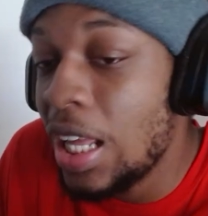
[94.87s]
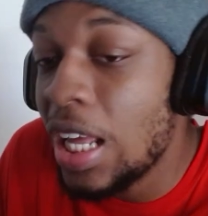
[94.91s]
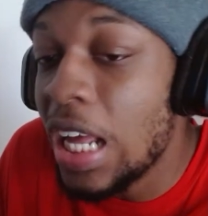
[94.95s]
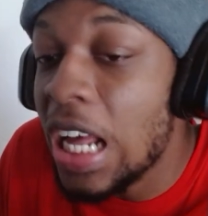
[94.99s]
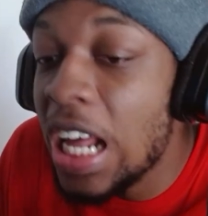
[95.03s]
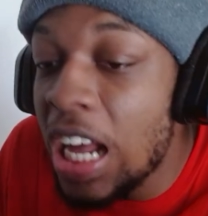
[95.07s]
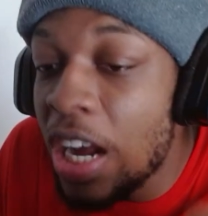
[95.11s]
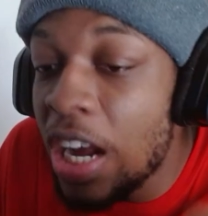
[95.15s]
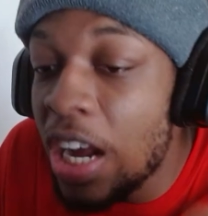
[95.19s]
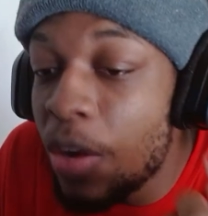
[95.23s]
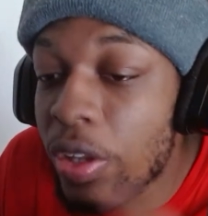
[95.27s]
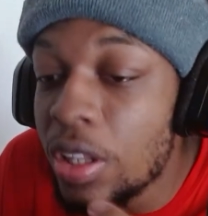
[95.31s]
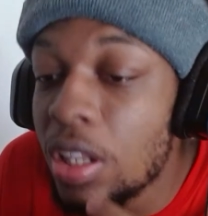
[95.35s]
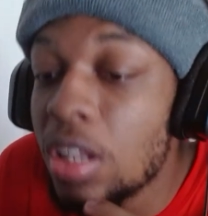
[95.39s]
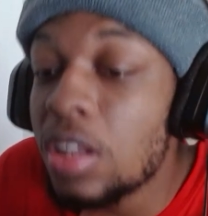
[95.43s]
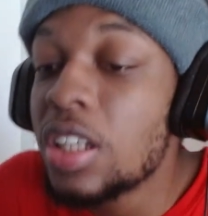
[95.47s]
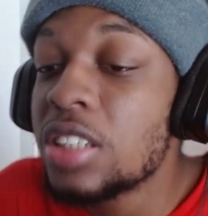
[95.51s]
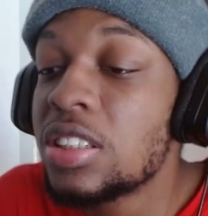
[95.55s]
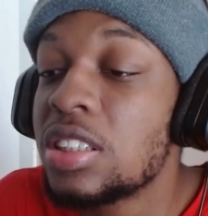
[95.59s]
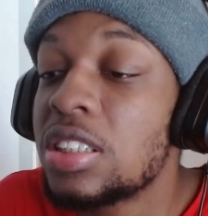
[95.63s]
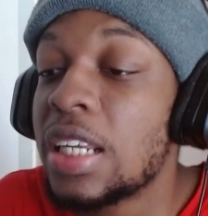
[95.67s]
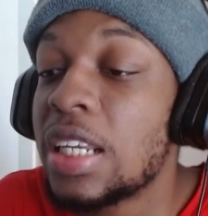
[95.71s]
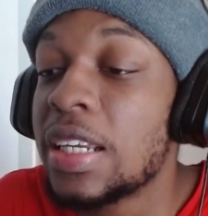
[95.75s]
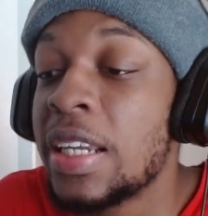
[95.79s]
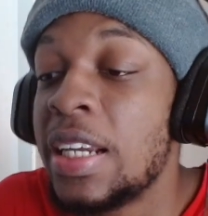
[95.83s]
it really
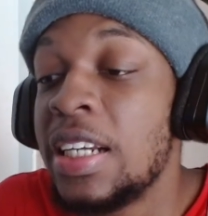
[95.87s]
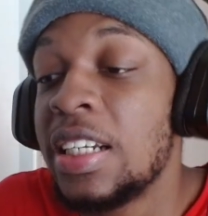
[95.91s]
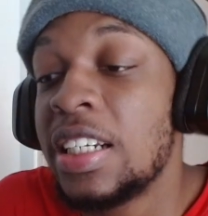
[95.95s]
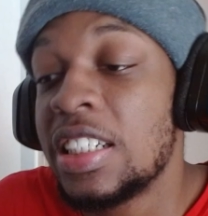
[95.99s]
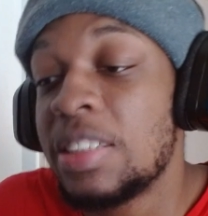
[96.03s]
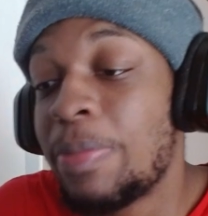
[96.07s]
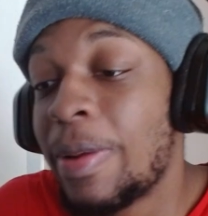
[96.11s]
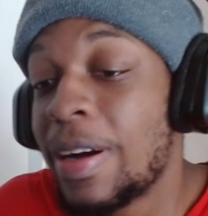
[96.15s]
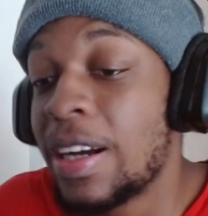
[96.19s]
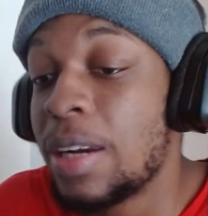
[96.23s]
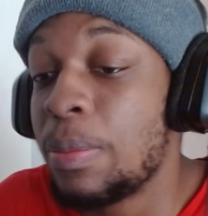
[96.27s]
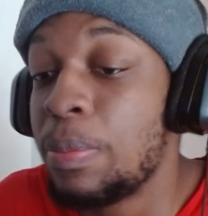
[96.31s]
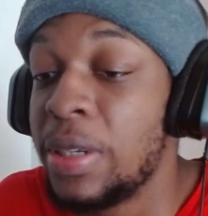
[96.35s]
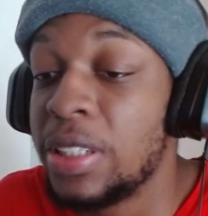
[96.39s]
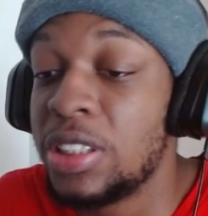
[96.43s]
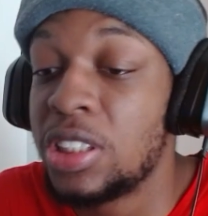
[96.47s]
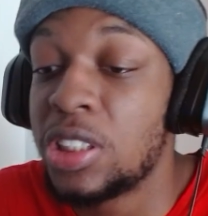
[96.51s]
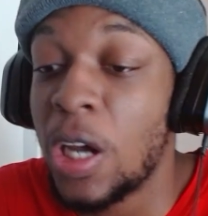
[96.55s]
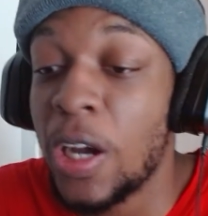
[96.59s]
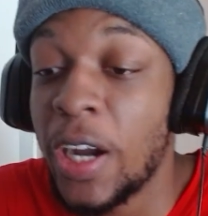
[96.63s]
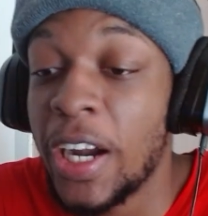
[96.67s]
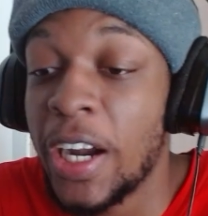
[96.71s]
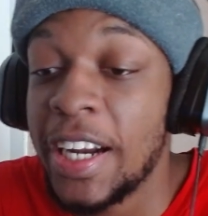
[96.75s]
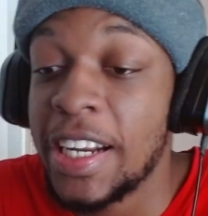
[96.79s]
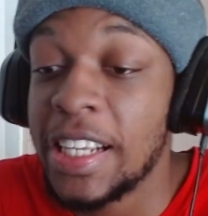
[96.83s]
looks like he just about to be
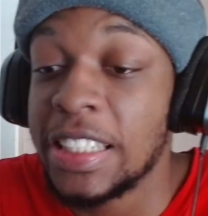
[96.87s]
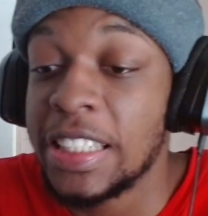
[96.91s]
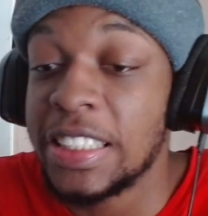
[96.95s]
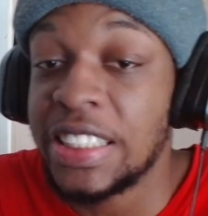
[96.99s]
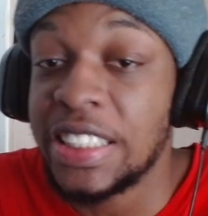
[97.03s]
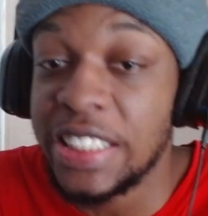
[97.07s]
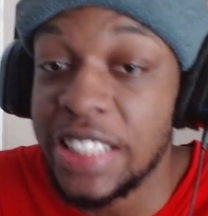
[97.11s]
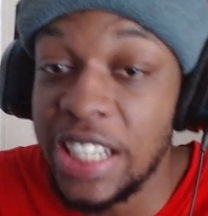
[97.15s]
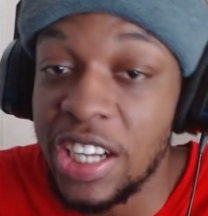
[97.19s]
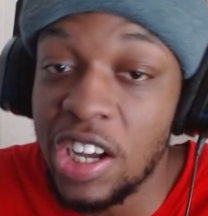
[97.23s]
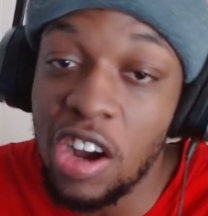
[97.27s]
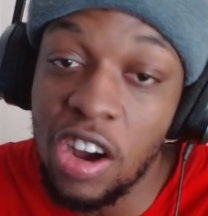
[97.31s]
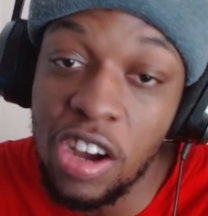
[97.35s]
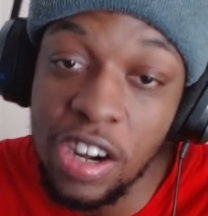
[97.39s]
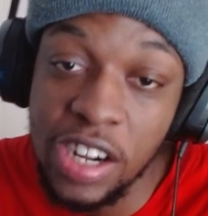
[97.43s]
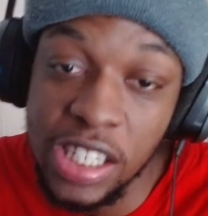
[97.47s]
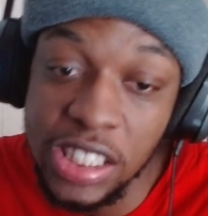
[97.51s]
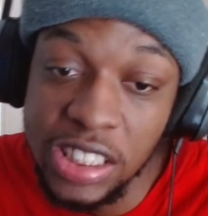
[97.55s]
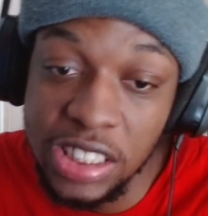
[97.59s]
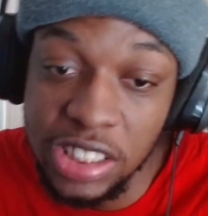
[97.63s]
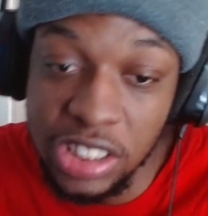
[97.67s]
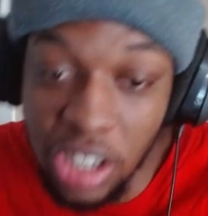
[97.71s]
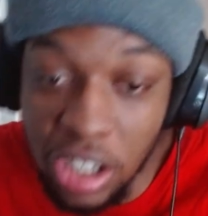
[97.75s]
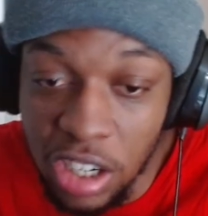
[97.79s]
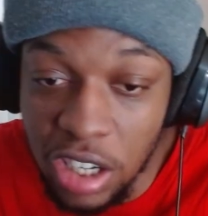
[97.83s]
talking this shit on
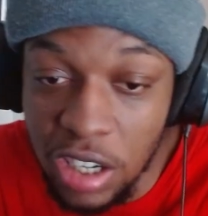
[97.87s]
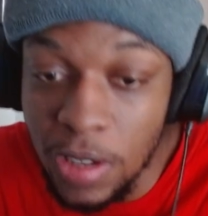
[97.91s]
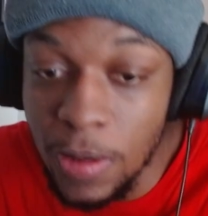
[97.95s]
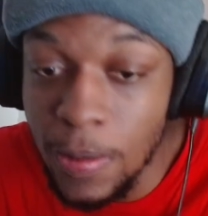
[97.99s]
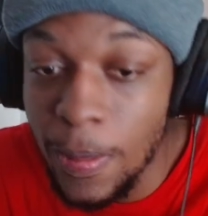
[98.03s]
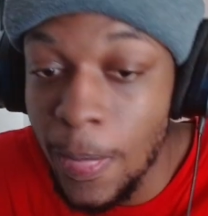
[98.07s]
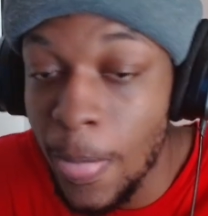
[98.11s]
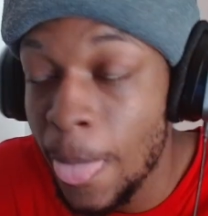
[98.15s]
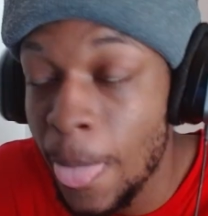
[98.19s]
this song,